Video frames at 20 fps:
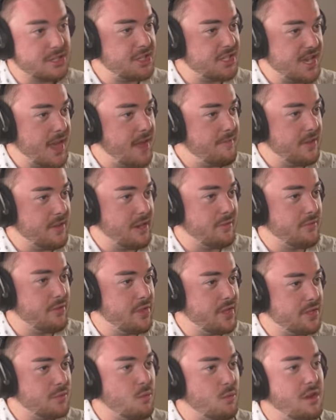seven for
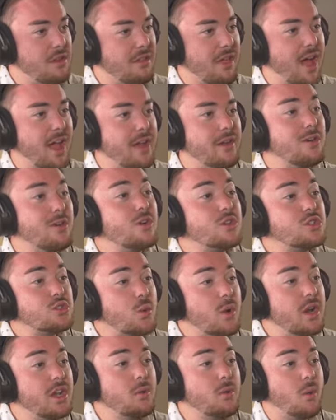this one line or, or
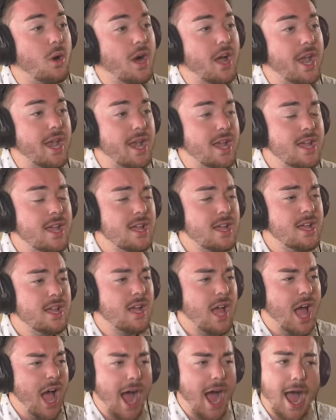21,
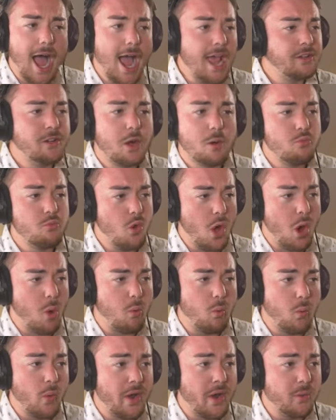I don't know
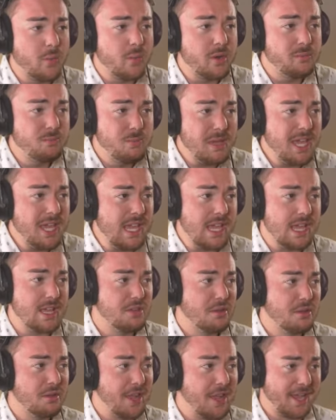what it would be.
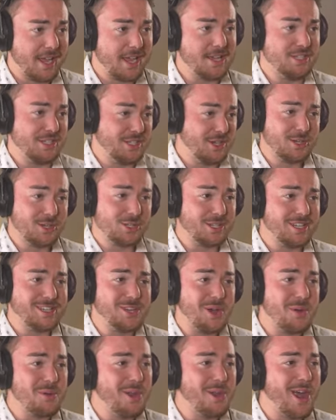Like, I seriously don't